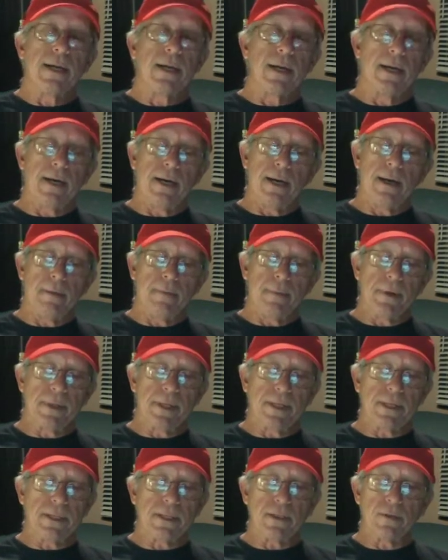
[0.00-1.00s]
But
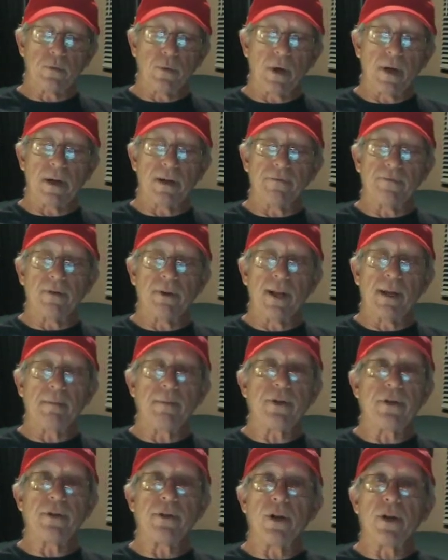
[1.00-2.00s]
this is wonderful. Let
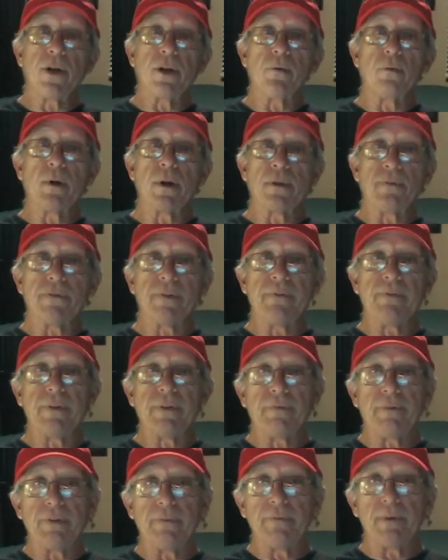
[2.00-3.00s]
me show you what a
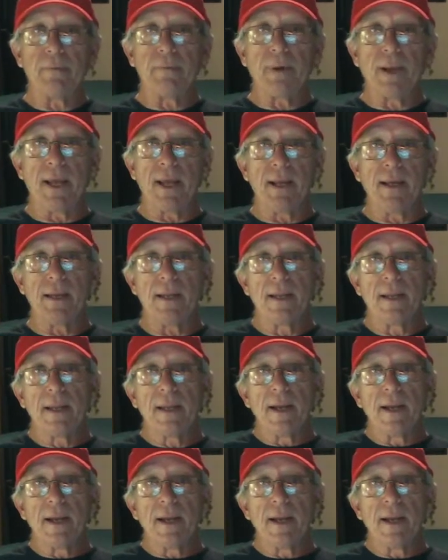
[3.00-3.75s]
50-50 blend